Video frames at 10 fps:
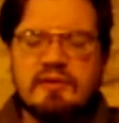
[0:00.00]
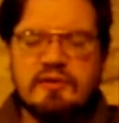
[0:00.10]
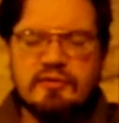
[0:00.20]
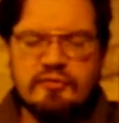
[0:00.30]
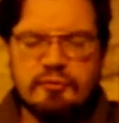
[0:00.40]

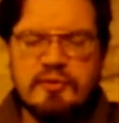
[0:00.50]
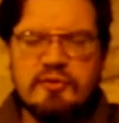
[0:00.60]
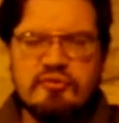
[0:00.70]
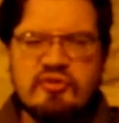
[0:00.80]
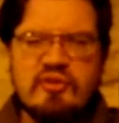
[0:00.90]
Because when
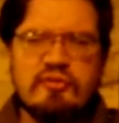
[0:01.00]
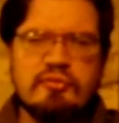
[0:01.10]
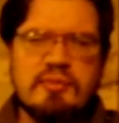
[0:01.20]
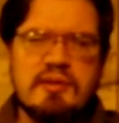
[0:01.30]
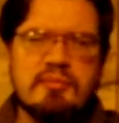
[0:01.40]
you challenge
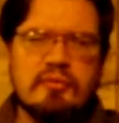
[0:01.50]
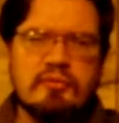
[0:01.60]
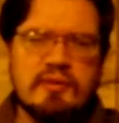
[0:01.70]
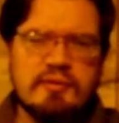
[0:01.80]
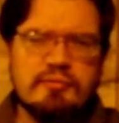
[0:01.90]
people,
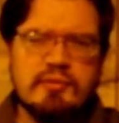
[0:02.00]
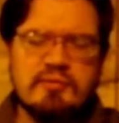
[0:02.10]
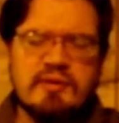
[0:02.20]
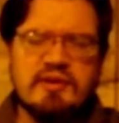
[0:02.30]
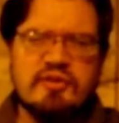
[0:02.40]
like one
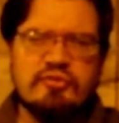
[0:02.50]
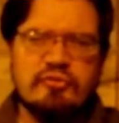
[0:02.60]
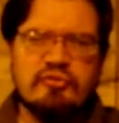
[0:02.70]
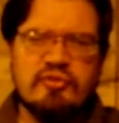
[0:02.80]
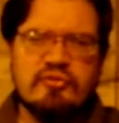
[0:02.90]
of my
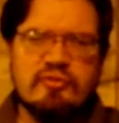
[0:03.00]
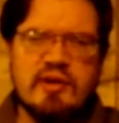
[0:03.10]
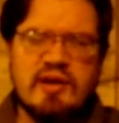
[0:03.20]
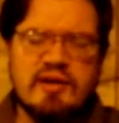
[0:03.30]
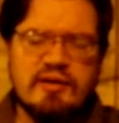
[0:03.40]
initial
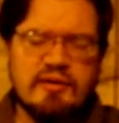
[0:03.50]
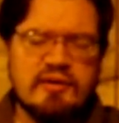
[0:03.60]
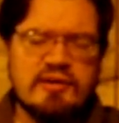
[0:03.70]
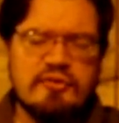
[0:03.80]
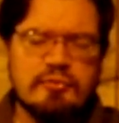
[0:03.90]

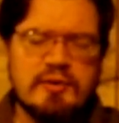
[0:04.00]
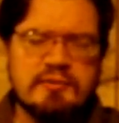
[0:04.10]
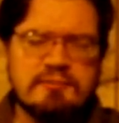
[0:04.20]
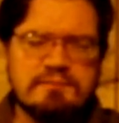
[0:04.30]
ideas went,